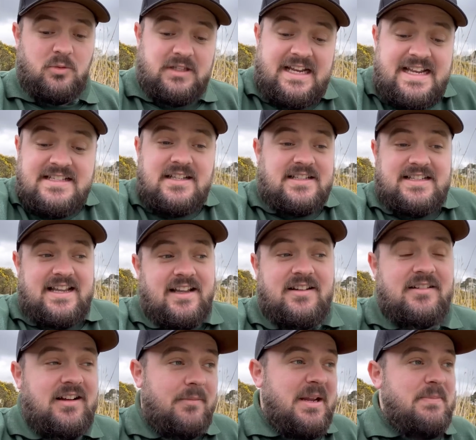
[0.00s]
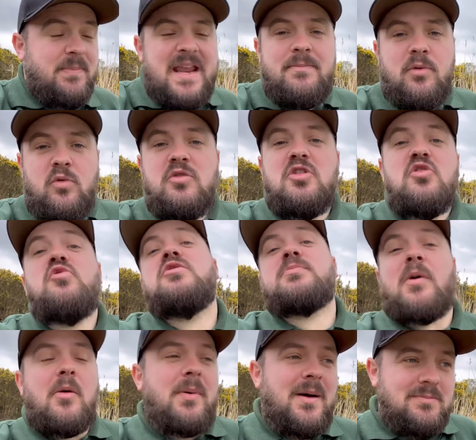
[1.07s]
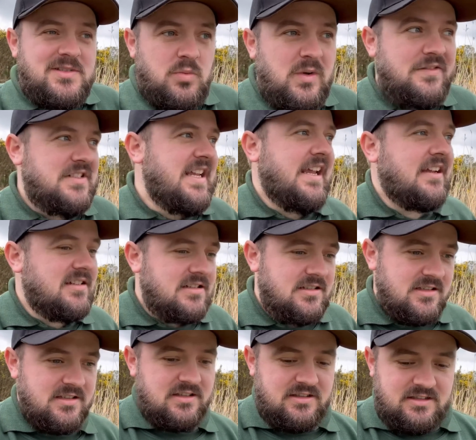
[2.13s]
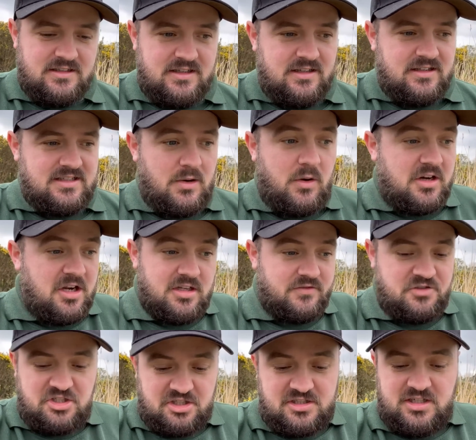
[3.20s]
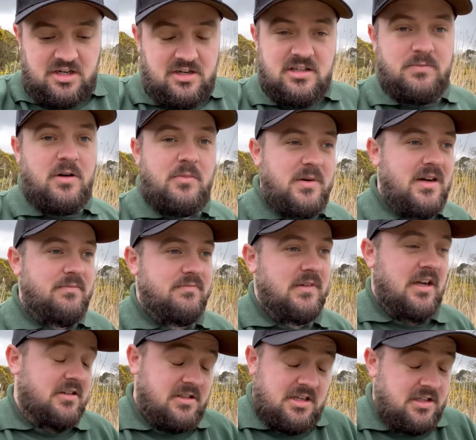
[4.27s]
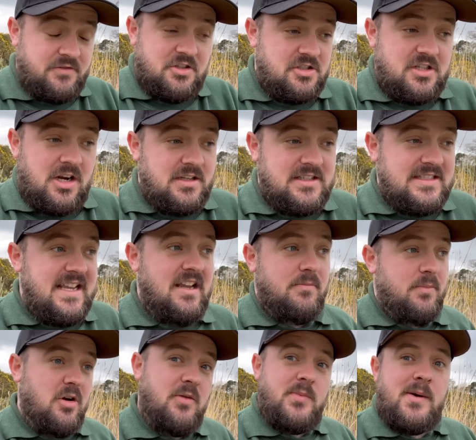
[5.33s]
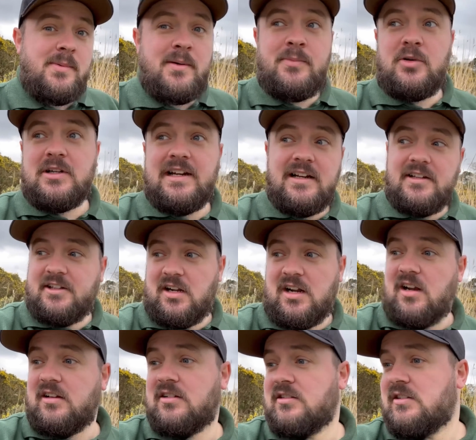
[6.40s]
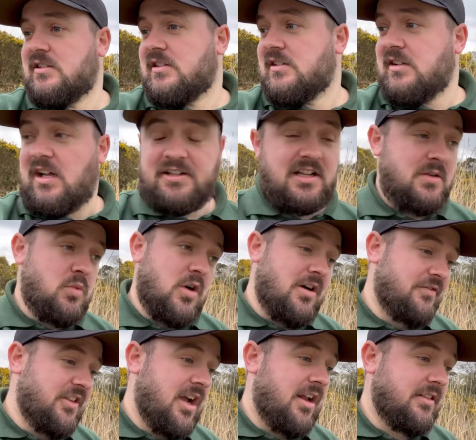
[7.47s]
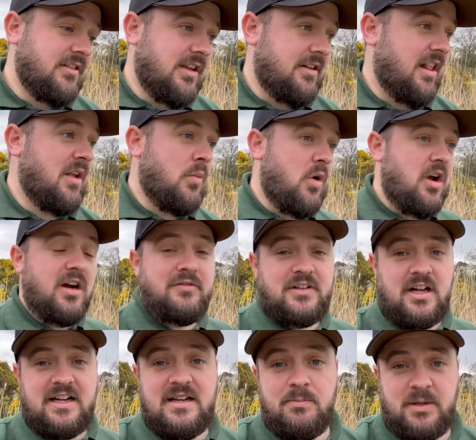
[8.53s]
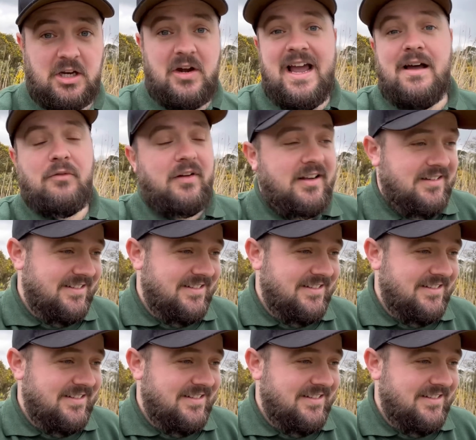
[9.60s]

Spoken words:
Well, it is a zig. I mean, people use pop-ups with zigs, so I could have just tied a pop-up. I could have just tied a zig and put a pop-up on it. I don't know what I've done. I don't know why I've done it, but I have.